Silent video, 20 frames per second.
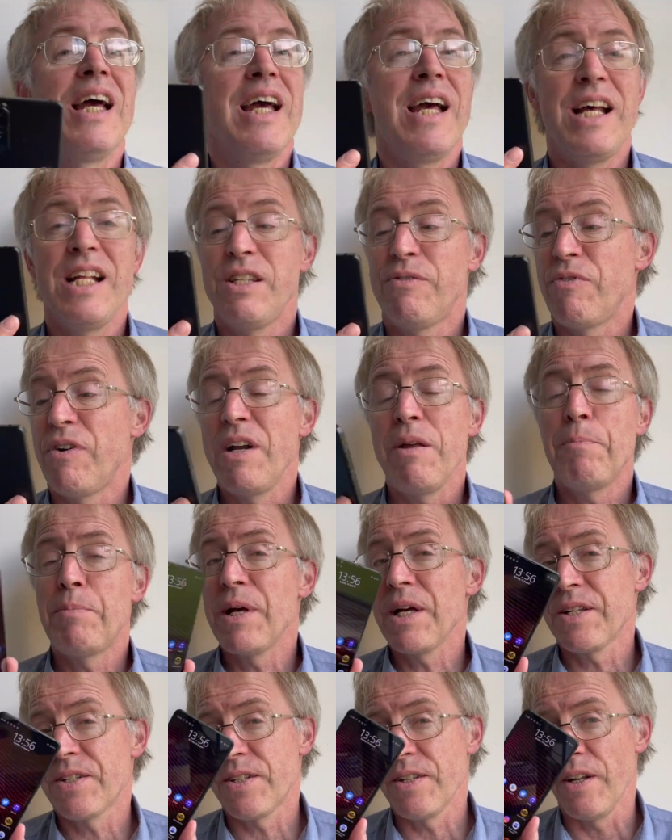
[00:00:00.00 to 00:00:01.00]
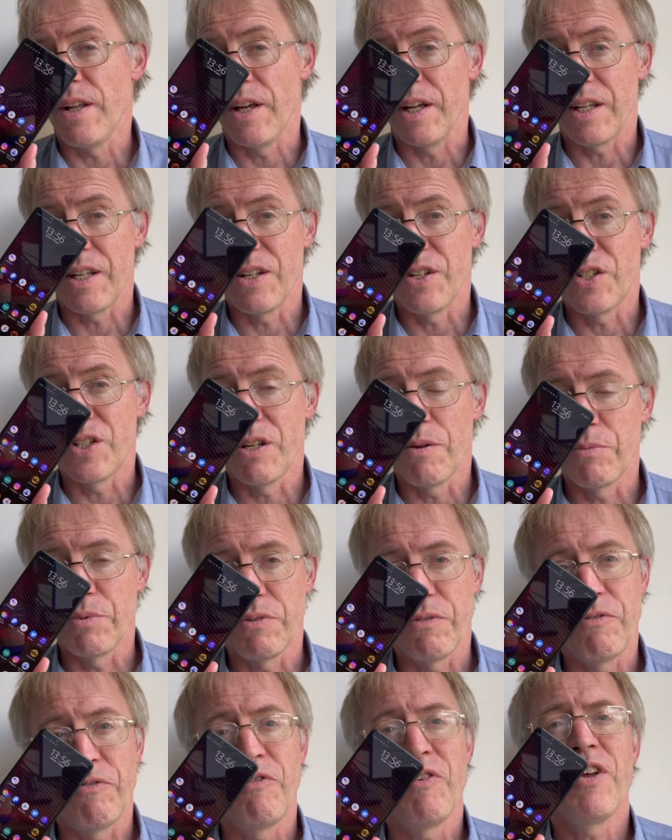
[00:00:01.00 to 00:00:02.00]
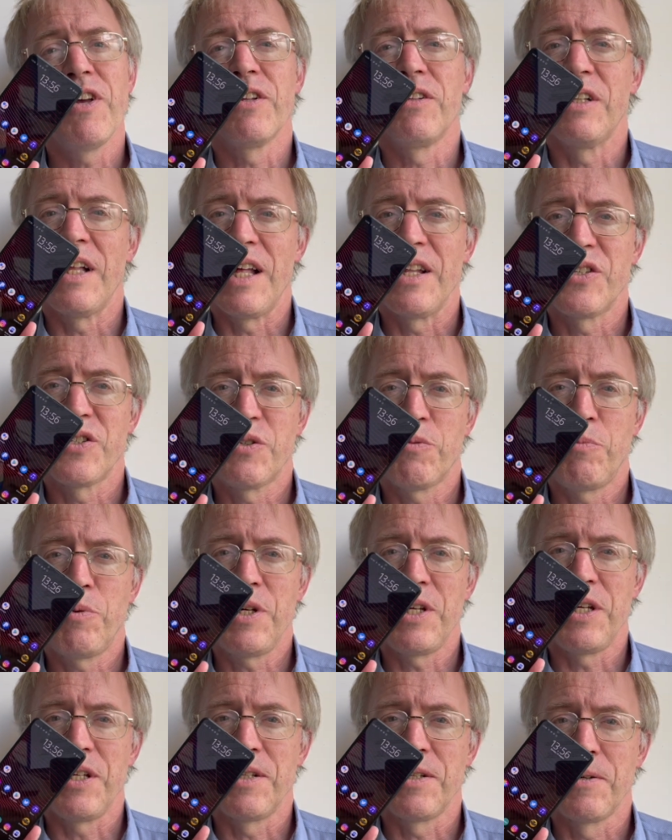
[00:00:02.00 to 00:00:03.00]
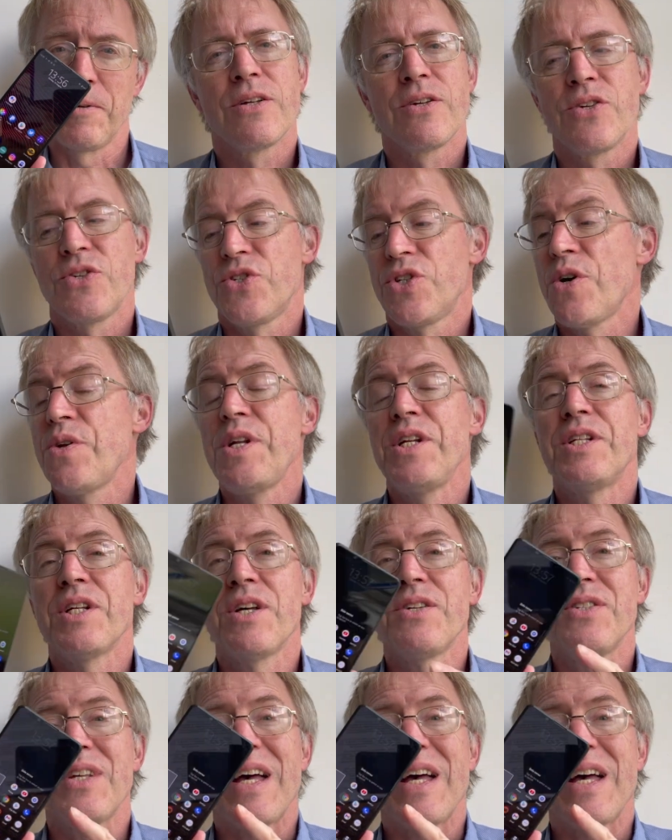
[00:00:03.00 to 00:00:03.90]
it's very pixel-like in terms of feel and speed. Sony does